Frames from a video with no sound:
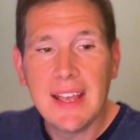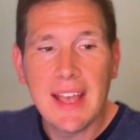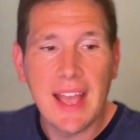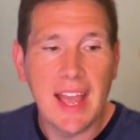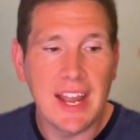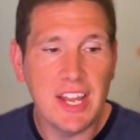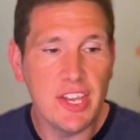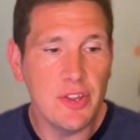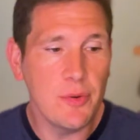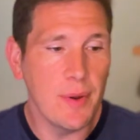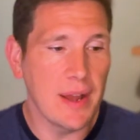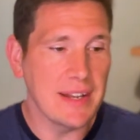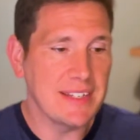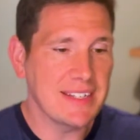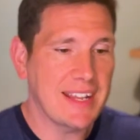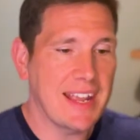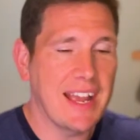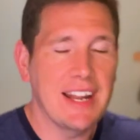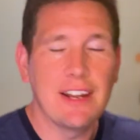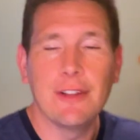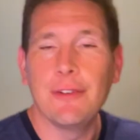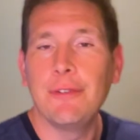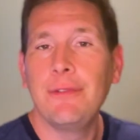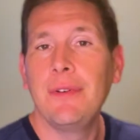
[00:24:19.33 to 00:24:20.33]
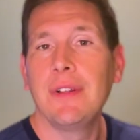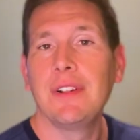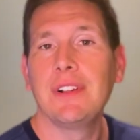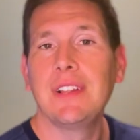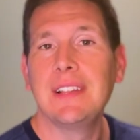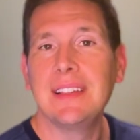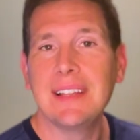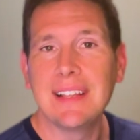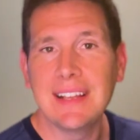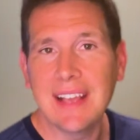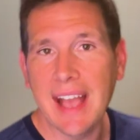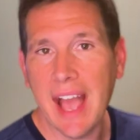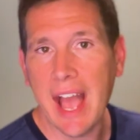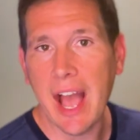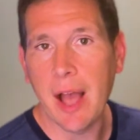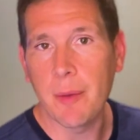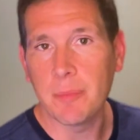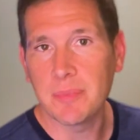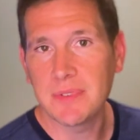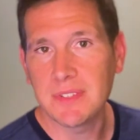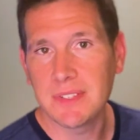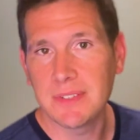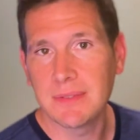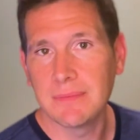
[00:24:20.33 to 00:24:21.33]
and you had to kind of fill in the
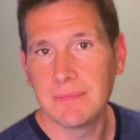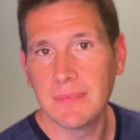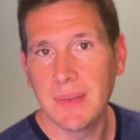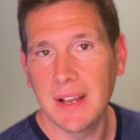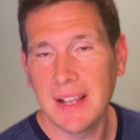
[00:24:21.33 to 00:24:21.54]
gaps.